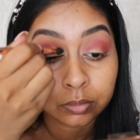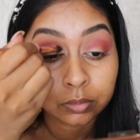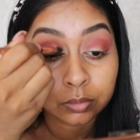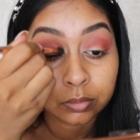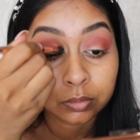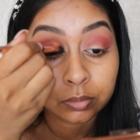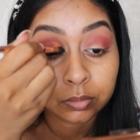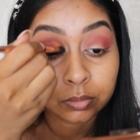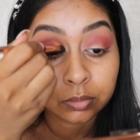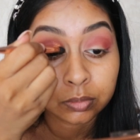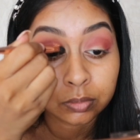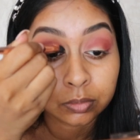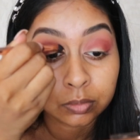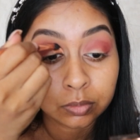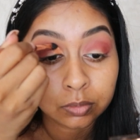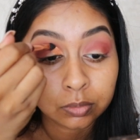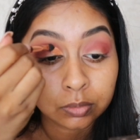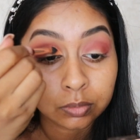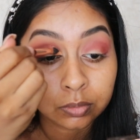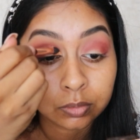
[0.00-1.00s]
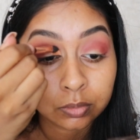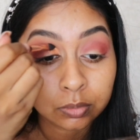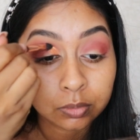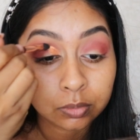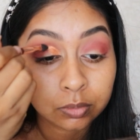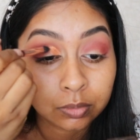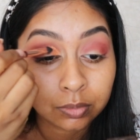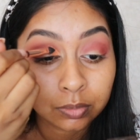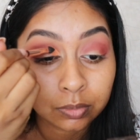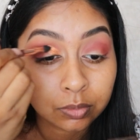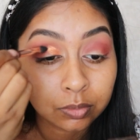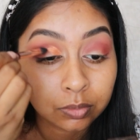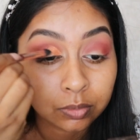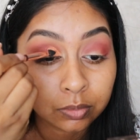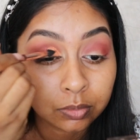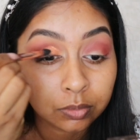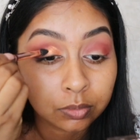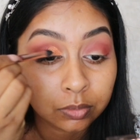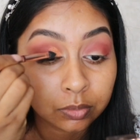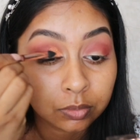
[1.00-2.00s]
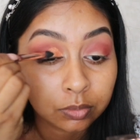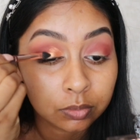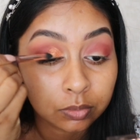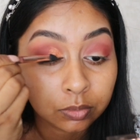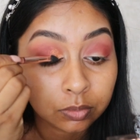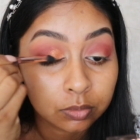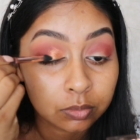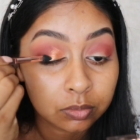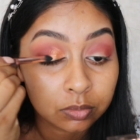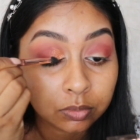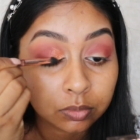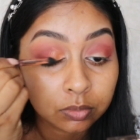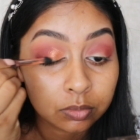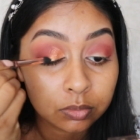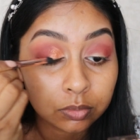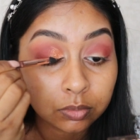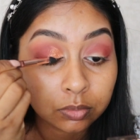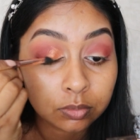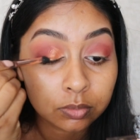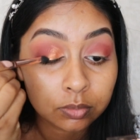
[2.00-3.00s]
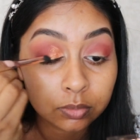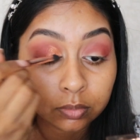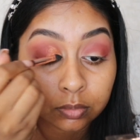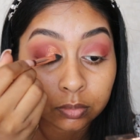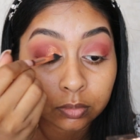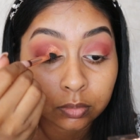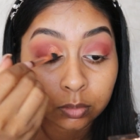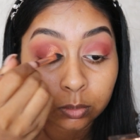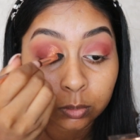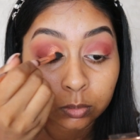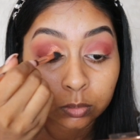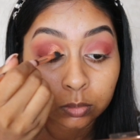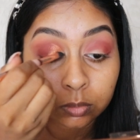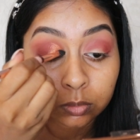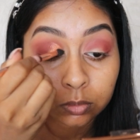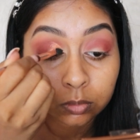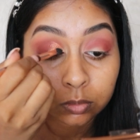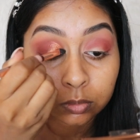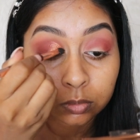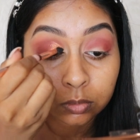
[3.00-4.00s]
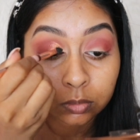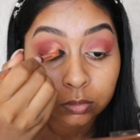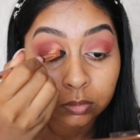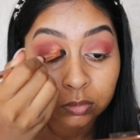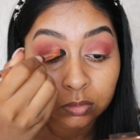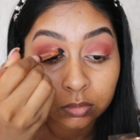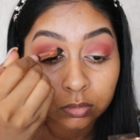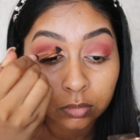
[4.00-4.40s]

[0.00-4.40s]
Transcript: No one is speaking in this clip.